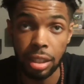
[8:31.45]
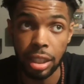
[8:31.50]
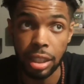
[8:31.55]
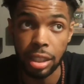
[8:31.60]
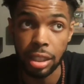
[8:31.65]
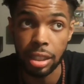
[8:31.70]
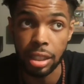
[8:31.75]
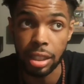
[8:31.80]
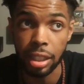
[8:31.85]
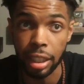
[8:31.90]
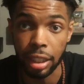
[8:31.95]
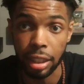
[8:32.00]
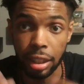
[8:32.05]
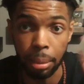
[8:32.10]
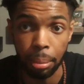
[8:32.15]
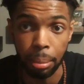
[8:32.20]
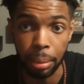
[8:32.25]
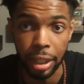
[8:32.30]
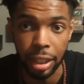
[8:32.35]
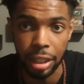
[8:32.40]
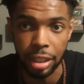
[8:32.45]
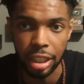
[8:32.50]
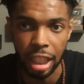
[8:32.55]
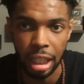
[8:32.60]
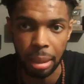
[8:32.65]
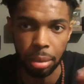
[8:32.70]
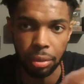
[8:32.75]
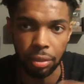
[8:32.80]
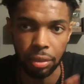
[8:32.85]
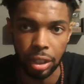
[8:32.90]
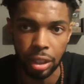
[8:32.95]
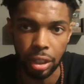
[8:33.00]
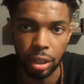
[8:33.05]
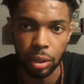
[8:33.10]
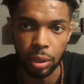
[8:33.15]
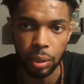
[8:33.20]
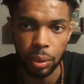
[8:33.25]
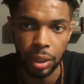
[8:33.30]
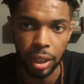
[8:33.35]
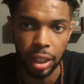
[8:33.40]
This is like the main type of
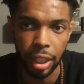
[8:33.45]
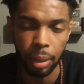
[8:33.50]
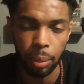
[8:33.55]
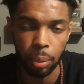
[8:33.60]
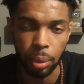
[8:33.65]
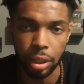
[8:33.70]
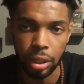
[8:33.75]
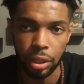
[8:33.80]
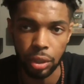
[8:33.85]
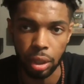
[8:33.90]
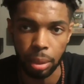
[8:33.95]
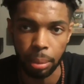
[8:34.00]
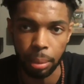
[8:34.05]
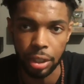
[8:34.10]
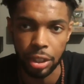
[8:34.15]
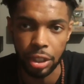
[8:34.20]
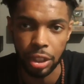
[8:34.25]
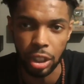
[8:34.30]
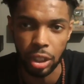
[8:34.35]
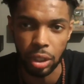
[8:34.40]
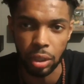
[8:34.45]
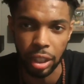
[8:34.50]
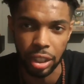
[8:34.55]
video that I want to do on my channel.